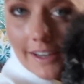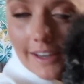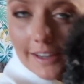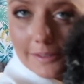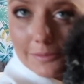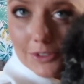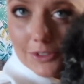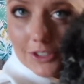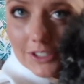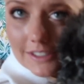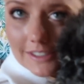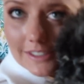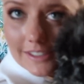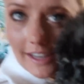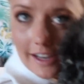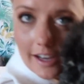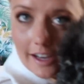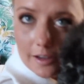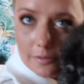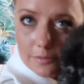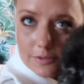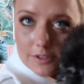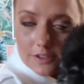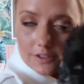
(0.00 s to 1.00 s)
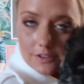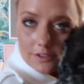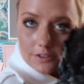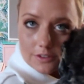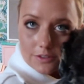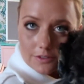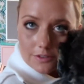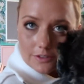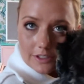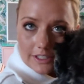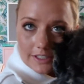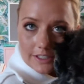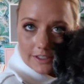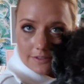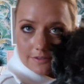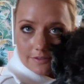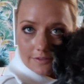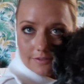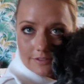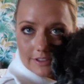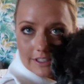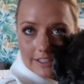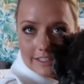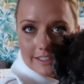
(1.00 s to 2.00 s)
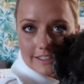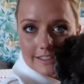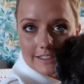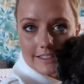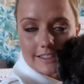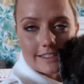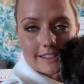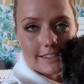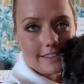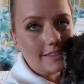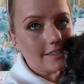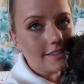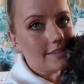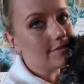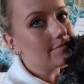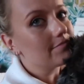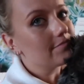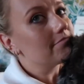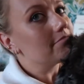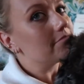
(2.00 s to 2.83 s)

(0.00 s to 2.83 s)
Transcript: I'm just absolutely convinced